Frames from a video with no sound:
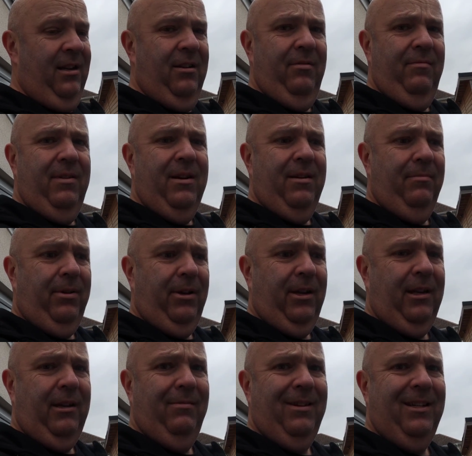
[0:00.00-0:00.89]
hit me up,
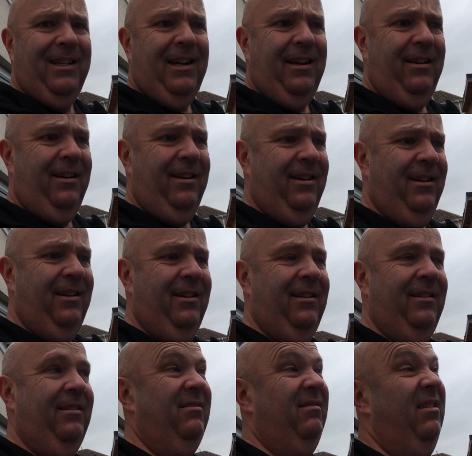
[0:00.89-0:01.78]
give me a shout. I
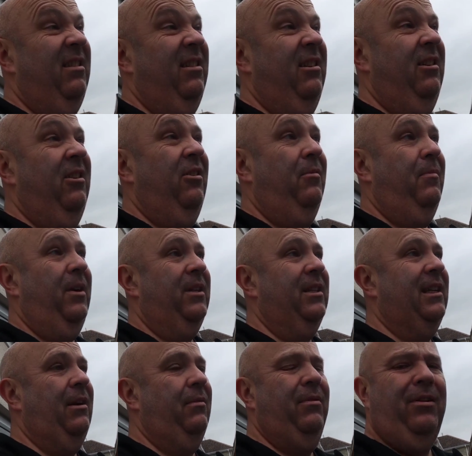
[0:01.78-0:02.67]
might
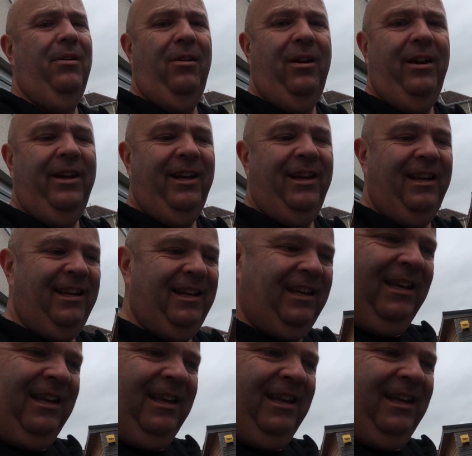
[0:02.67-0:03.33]
just get one online.